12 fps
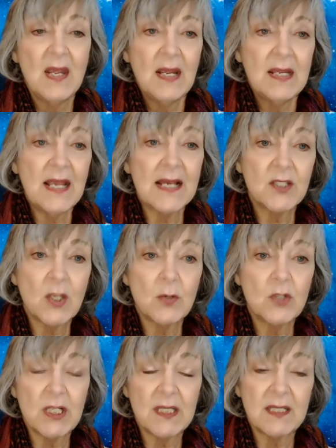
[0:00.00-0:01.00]
Yeah, so
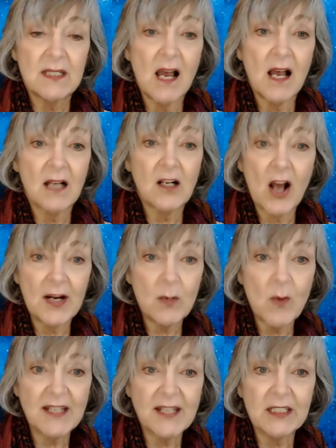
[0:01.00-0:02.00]
just Connie
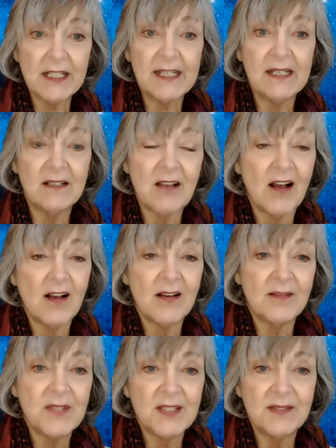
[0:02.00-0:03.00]
Reguli,
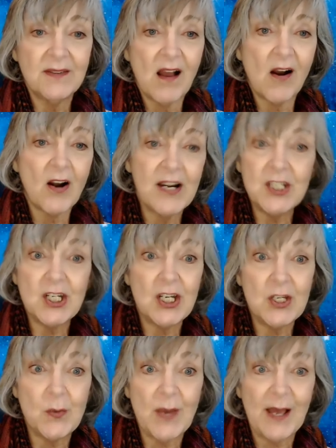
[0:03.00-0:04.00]

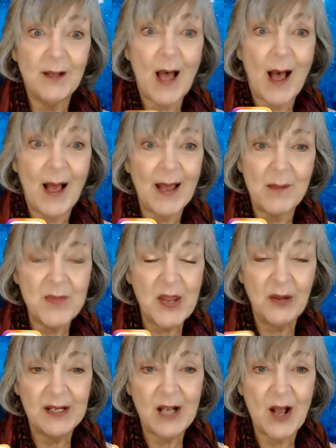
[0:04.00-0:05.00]
Reguli. I'm the
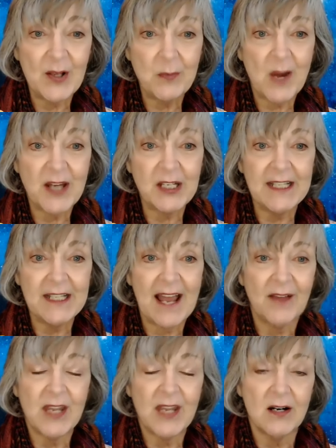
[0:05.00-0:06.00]
only Connie Reguli
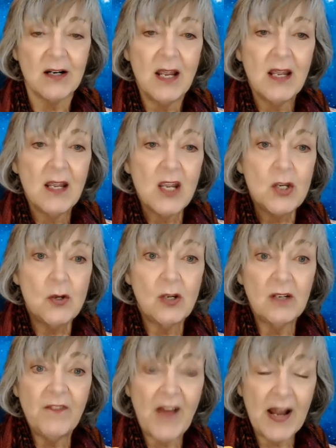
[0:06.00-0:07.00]
out there. You can
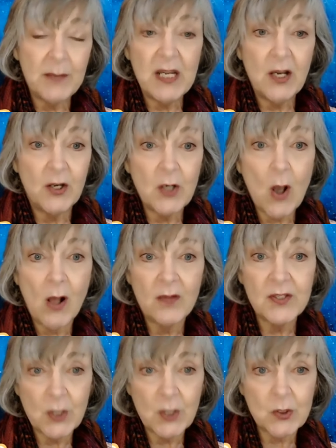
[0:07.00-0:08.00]
find me on all the
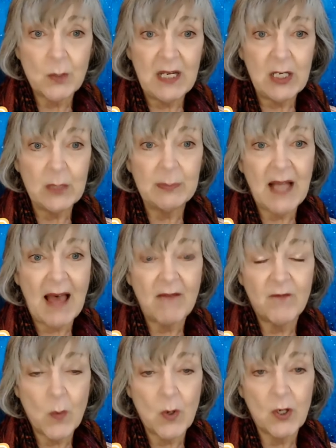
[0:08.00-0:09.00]
social media
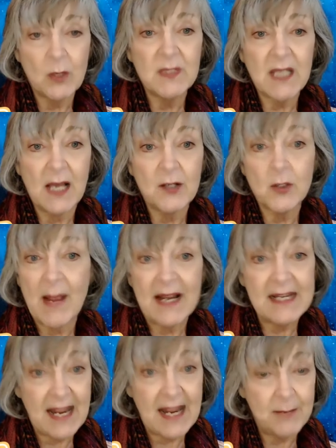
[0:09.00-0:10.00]
platforms under my
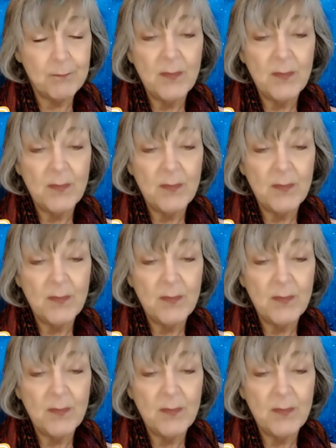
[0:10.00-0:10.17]
name,